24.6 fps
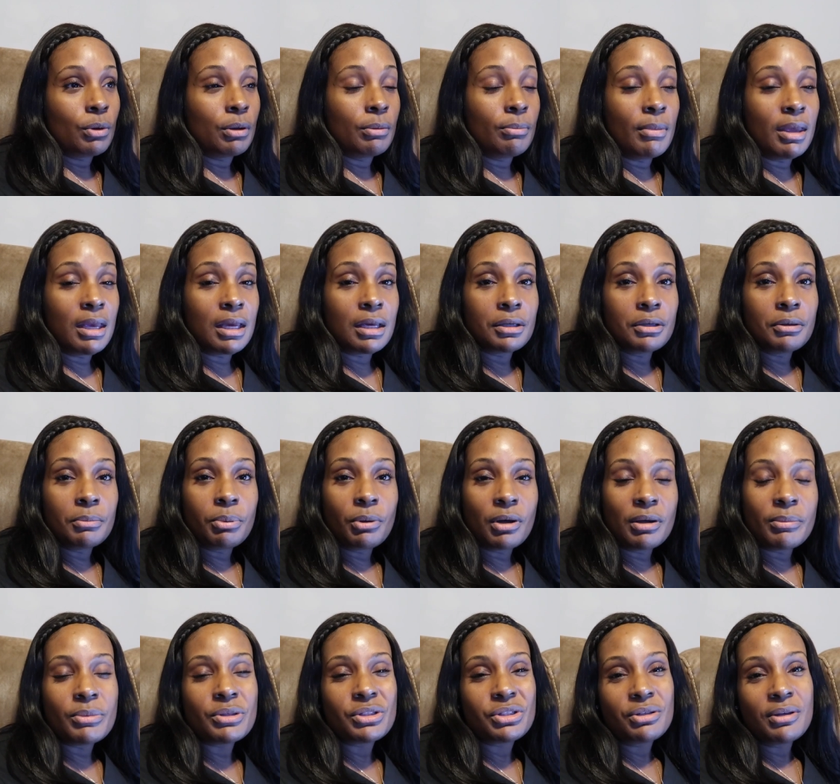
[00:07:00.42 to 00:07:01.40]
when making
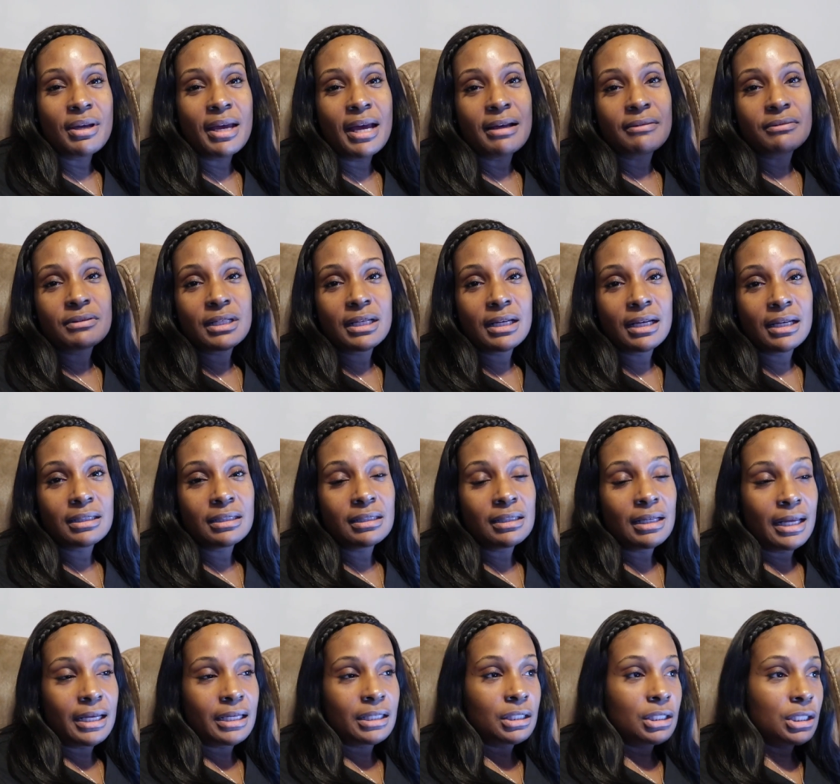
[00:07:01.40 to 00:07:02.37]
appointments, you have to kind of
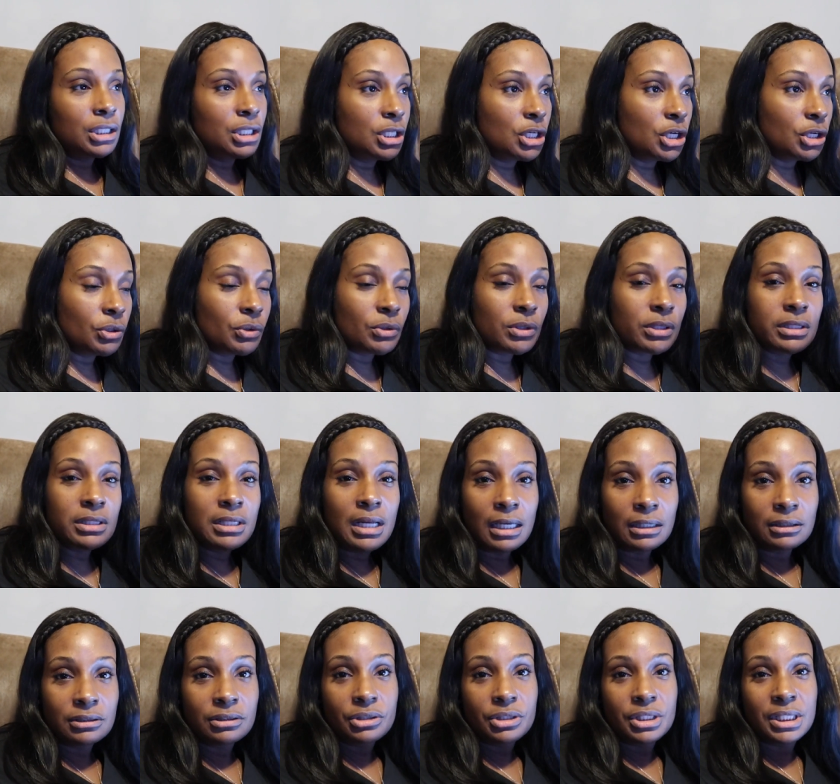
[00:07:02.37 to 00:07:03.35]
like know the
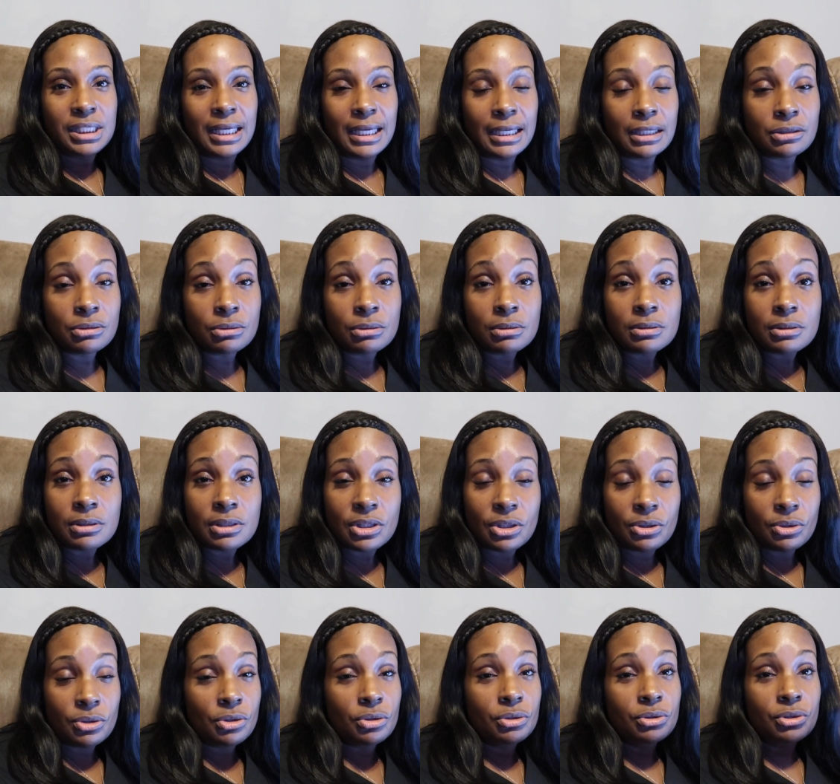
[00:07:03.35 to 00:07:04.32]
doctor's schedule
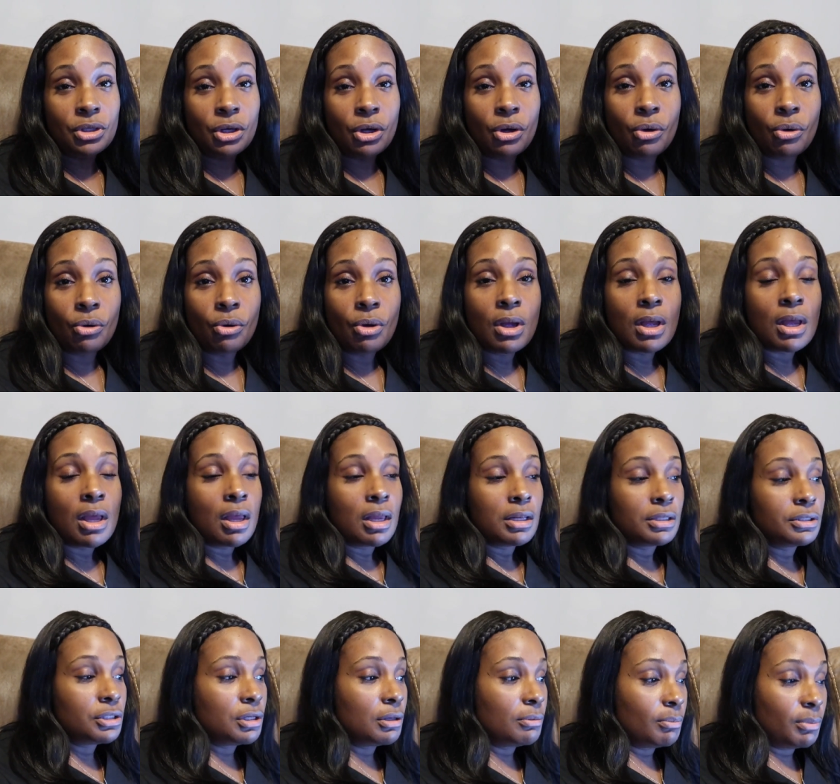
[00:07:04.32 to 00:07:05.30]
so you'll know
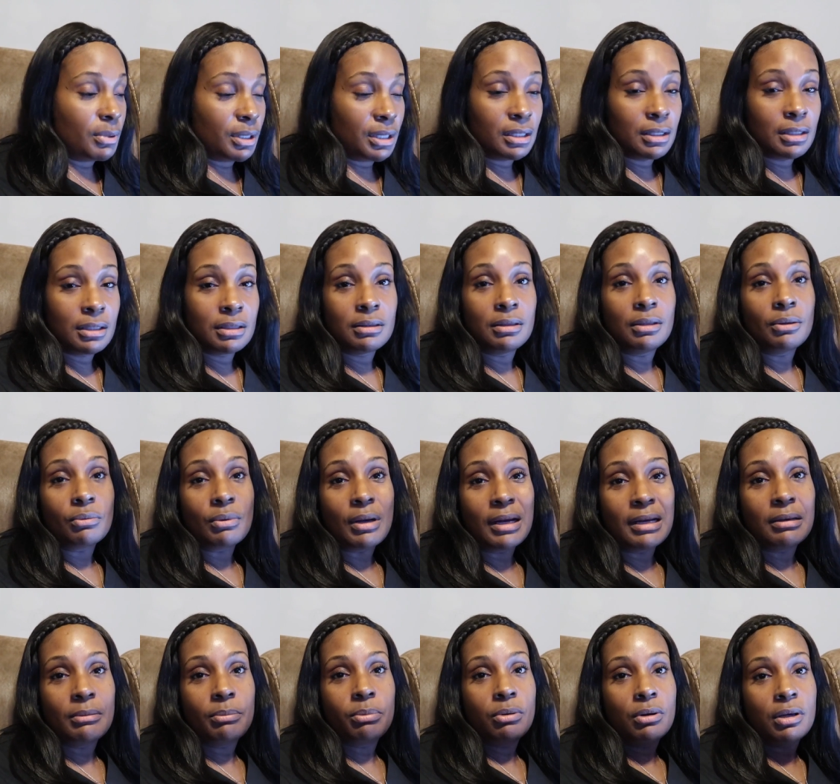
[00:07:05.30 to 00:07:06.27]
to make the
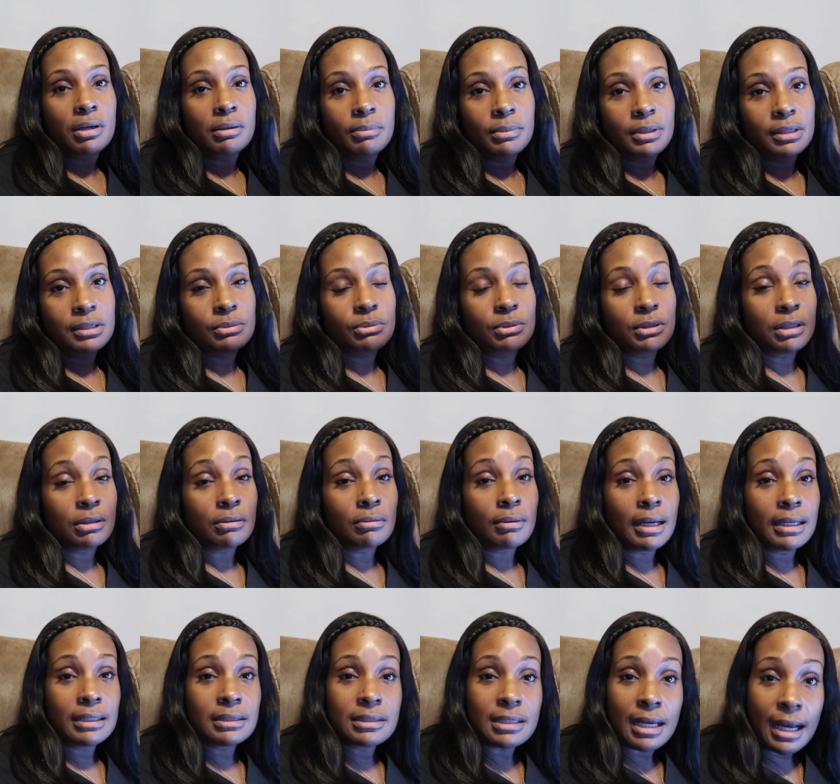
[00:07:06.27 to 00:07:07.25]
right appointments with the
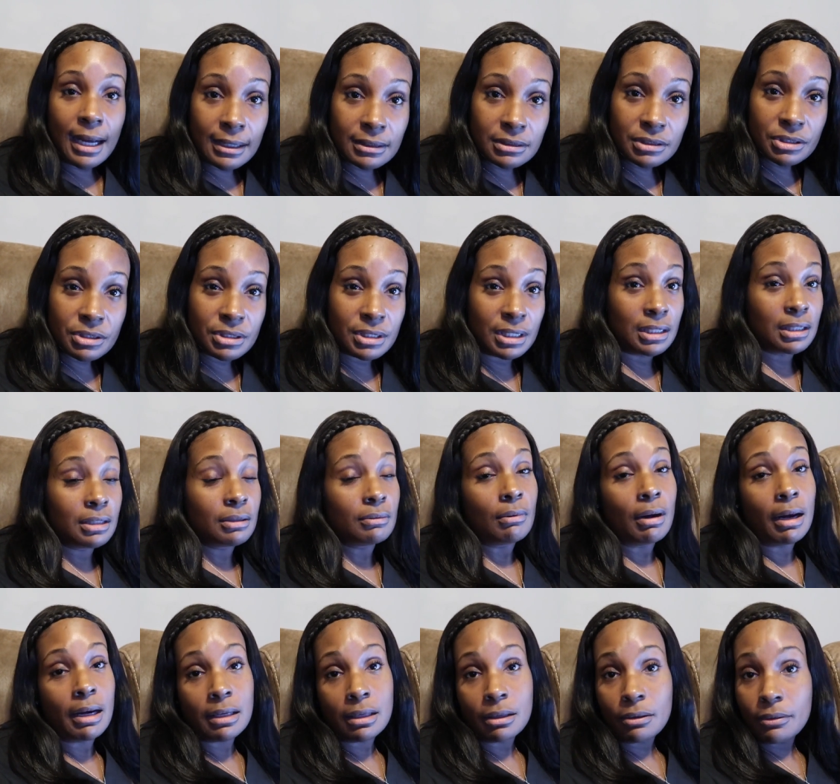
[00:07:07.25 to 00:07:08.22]
right doctors at the
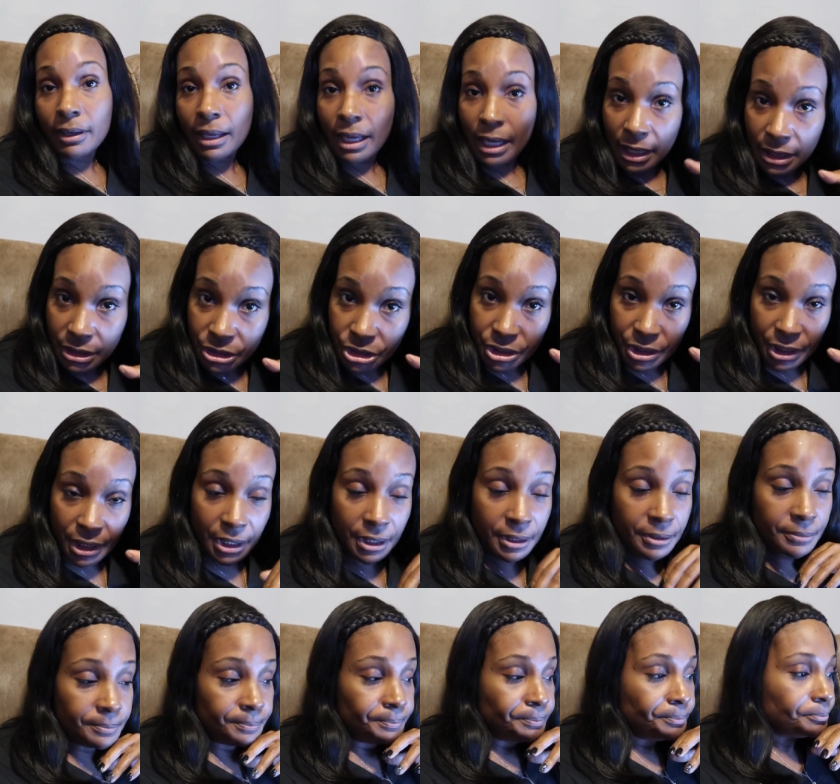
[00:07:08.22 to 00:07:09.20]
right
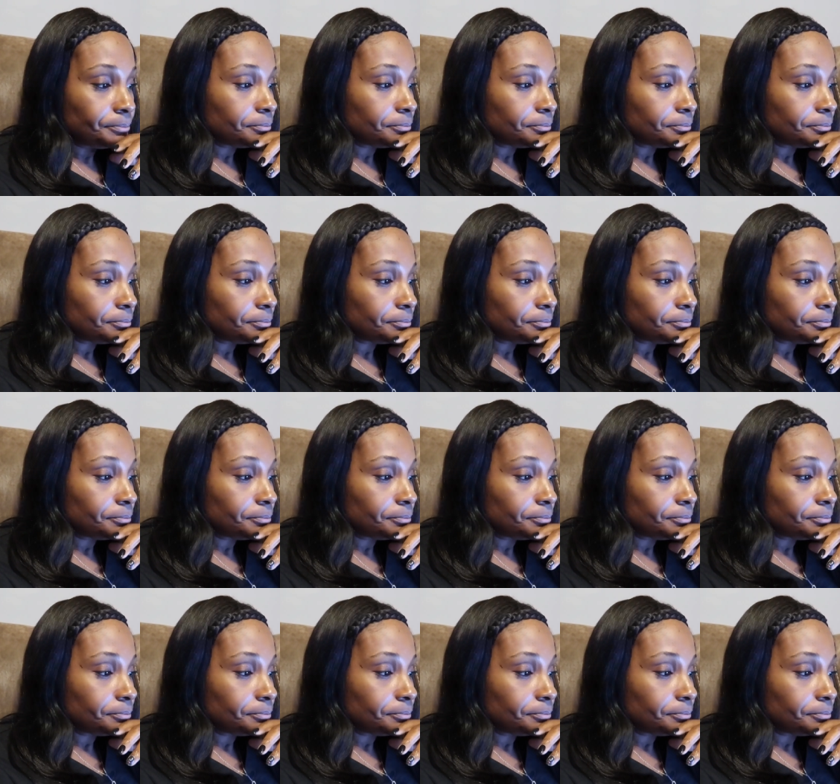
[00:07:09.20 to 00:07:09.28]
location.